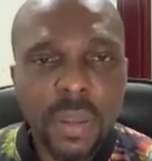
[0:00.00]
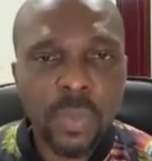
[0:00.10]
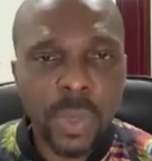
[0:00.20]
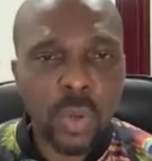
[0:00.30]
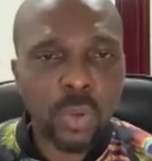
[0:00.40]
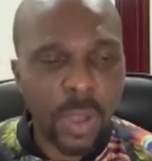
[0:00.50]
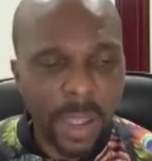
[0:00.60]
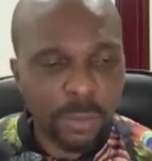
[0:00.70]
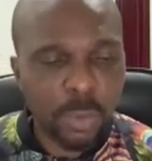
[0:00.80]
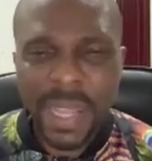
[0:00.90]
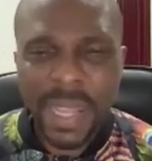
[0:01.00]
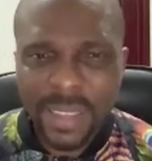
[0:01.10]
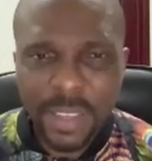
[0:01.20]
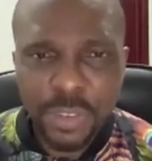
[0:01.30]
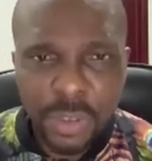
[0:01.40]
We know you have to pay
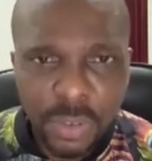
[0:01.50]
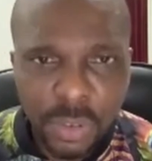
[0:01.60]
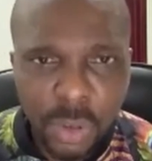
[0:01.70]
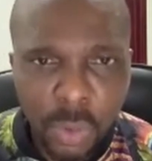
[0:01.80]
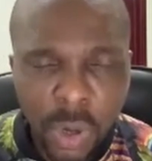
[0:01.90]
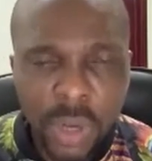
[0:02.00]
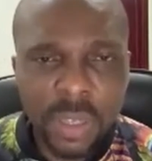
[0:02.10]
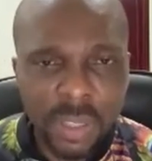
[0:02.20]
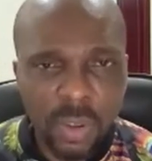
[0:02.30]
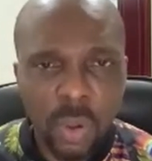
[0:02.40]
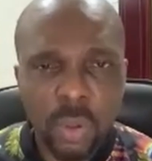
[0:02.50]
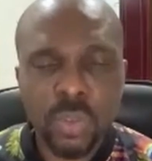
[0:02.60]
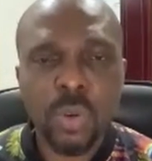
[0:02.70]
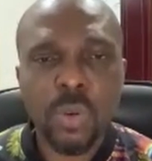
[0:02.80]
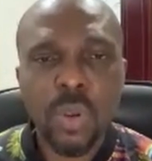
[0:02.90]
attention to your work. It's
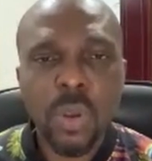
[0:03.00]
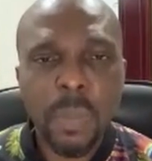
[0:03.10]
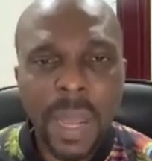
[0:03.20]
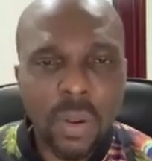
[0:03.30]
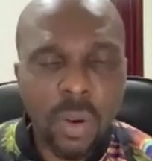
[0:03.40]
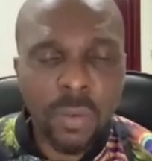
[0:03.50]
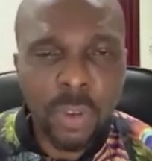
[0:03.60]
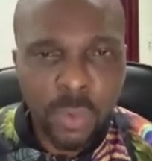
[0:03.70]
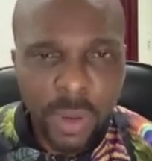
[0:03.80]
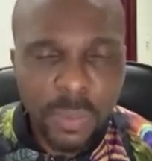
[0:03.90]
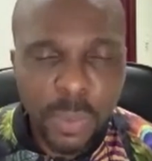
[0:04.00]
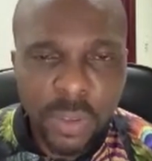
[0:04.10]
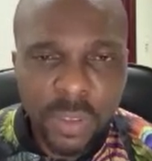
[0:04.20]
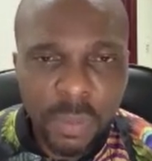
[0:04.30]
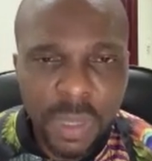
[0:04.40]
also part of your
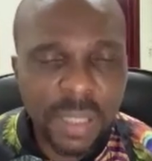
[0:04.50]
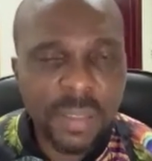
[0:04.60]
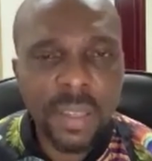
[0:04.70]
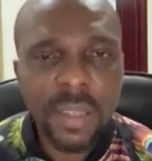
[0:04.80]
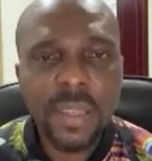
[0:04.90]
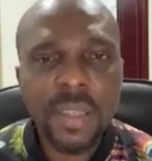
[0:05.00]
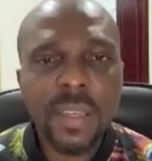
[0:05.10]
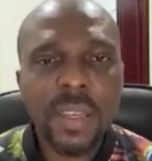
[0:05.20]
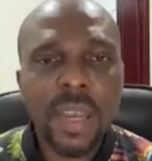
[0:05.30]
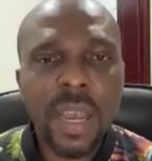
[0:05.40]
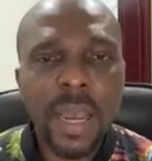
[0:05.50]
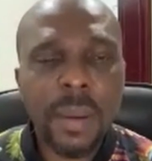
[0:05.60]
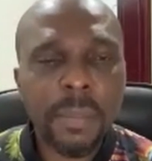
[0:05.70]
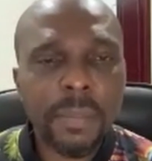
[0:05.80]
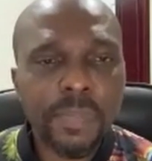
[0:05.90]
responsibility.
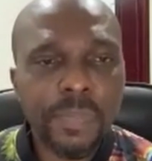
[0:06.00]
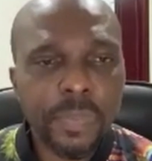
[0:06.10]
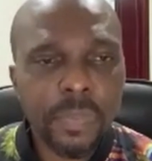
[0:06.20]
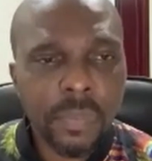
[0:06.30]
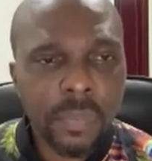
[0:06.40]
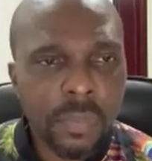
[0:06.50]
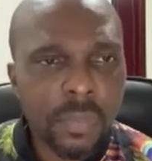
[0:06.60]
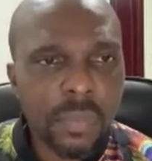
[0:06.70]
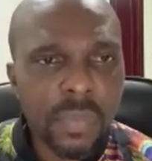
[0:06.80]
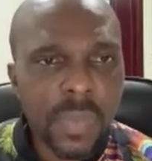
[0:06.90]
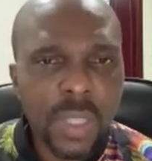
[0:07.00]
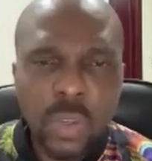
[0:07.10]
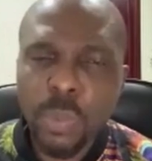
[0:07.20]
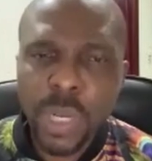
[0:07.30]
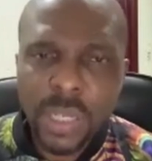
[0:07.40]
You
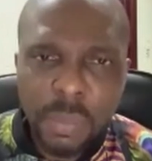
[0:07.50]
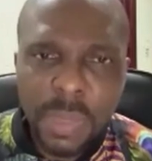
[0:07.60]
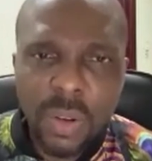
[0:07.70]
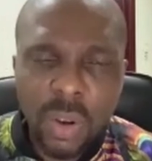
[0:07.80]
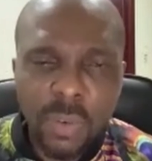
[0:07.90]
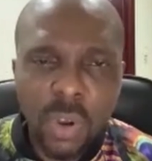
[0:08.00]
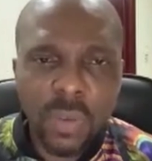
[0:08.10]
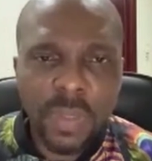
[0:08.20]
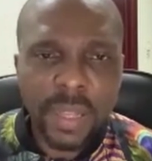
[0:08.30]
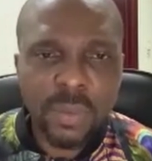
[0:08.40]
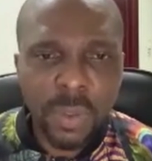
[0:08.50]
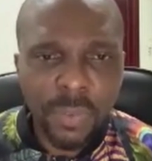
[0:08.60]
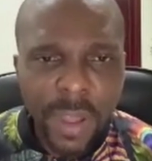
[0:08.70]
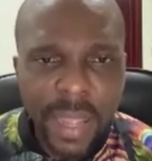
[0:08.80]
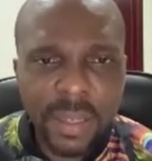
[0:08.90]
know, but in the middle of all of that, we
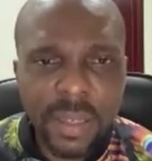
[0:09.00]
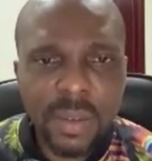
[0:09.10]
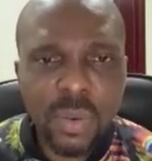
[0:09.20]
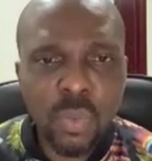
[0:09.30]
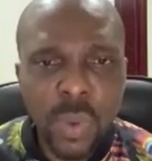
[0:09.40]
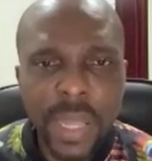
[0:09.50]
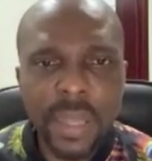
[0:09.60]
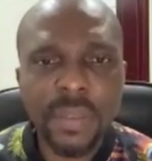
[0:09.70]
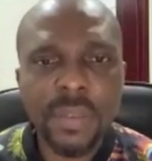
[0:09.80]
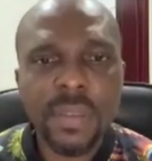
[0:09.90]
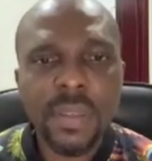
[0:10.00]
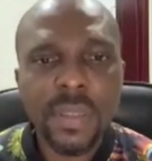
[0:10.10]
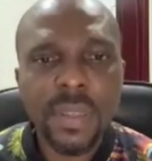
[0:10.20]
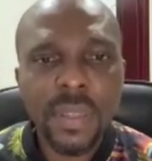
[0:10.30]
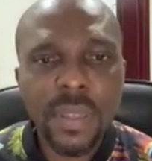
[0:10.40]
find ways
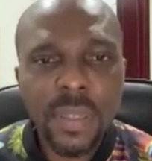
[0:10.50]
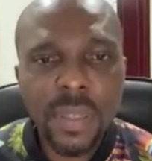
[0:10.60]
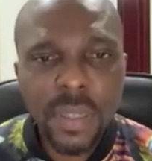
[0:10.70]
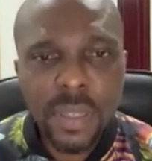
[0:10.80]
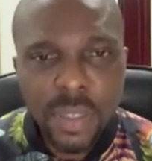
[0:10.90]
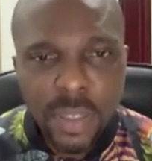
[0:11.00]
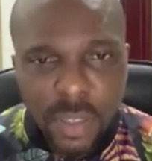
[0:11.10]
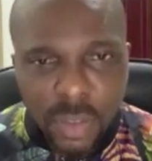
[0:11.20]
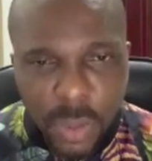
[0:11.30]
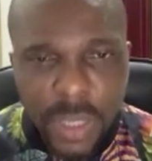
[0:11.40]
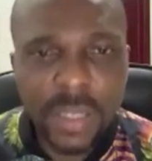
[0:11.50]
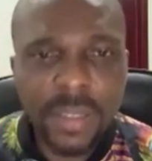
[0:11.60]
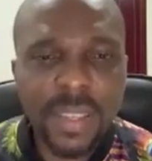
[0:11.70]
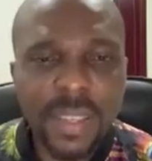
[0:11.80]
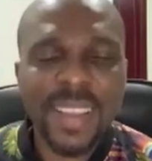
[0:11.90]
to
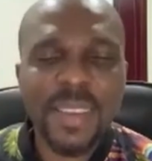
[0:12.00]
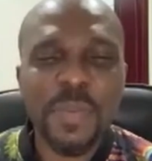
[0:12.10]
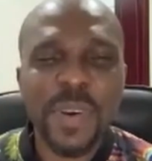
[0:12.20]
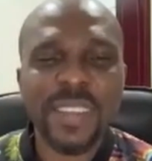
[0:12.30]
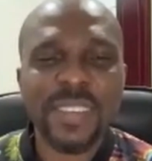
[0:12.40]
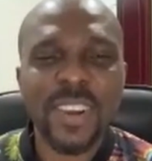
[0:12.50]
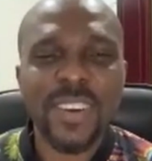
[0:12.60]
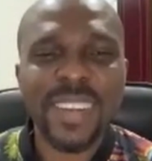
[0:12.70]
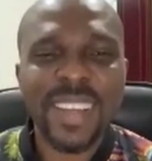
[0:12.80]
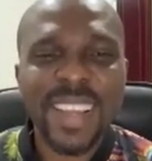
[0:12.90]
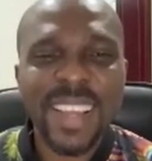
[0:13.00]
eat. Praise God.